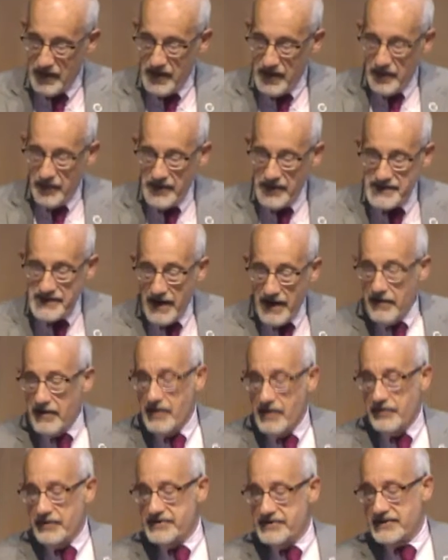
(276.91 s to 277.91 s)
When Tara
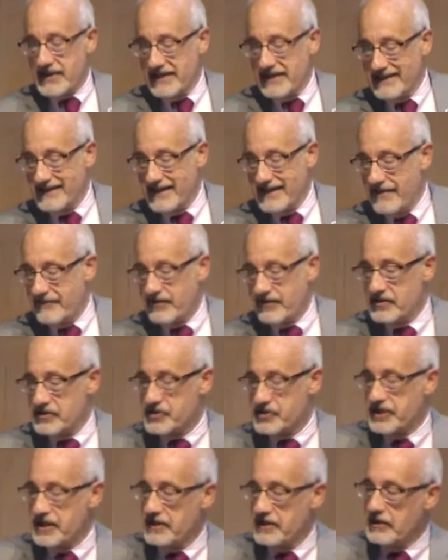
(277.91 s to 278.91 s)
was 11,
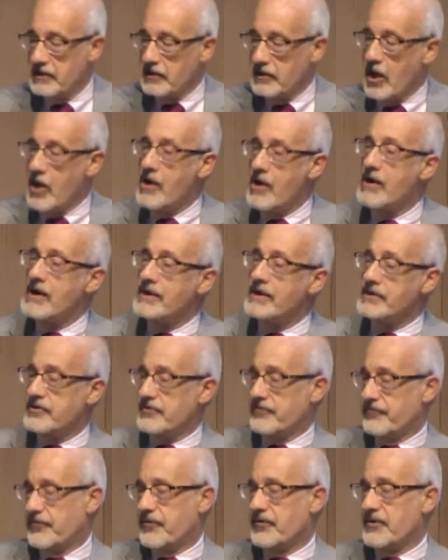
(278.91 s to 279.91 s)
she longed
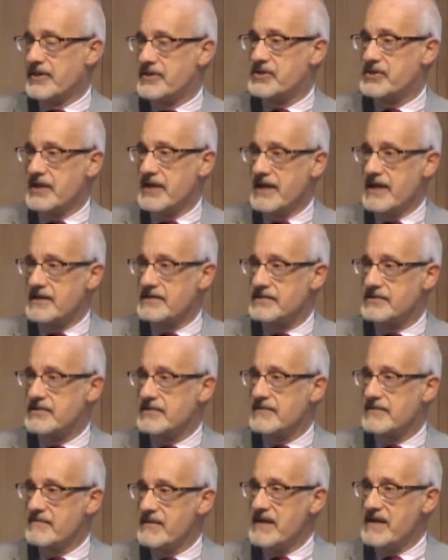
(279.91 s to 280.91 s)
for a chance to
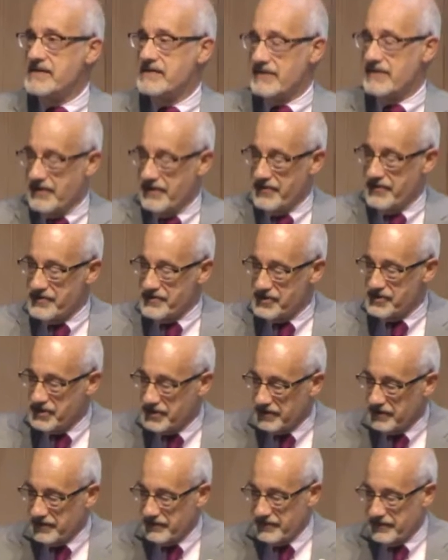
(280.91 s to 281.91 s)
meet other
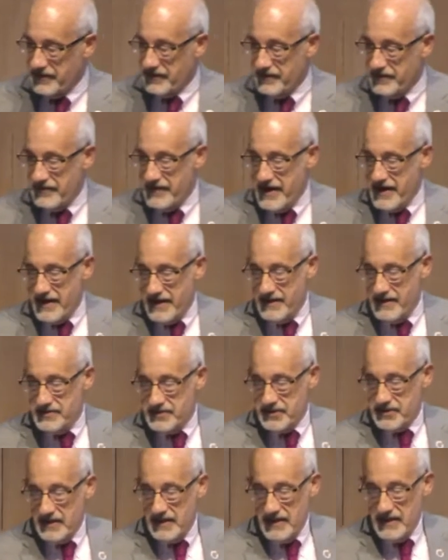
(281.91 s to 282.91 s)
children her
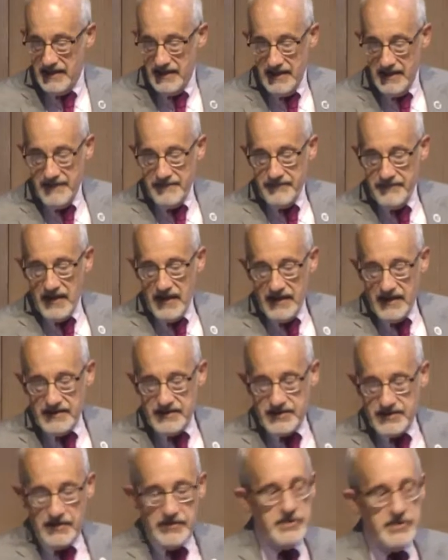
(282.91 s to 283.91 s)
age. And
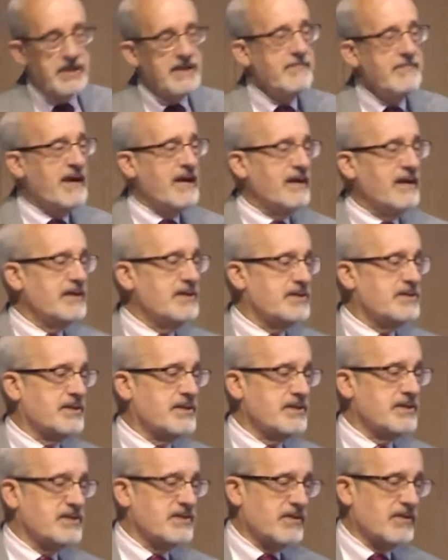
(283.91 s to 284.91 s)
so she managed to
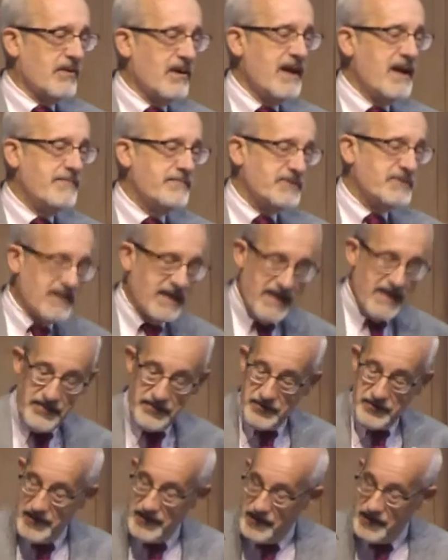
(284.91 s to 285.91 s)
scrape
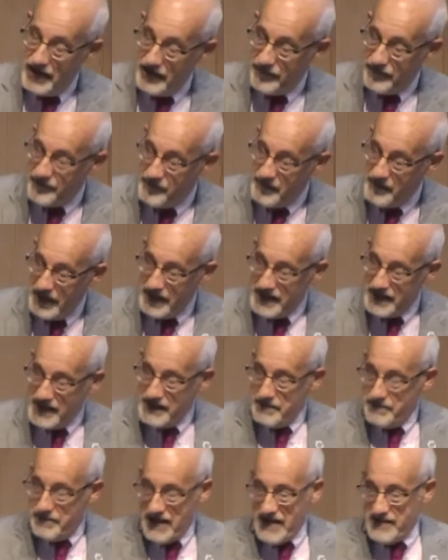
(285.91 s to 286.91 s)
together enough money,
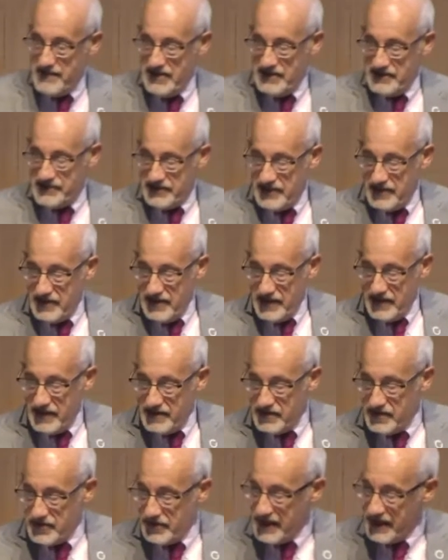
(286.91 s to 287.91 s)
babysitting
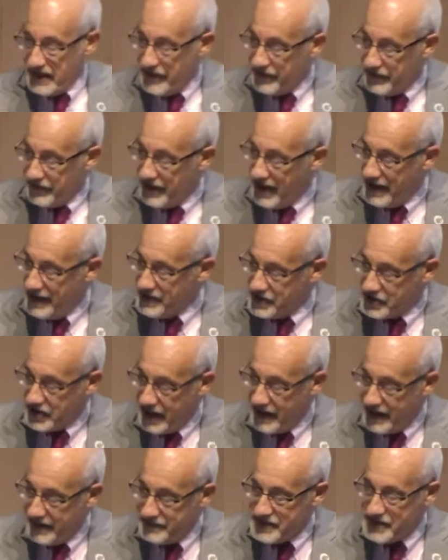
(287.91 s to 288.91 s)
and doing other odd
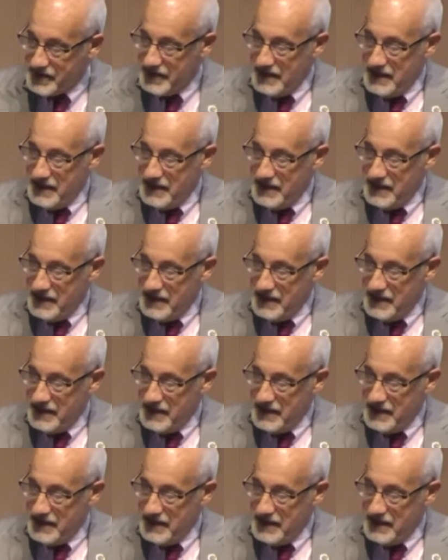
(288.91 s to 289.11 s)
jobs,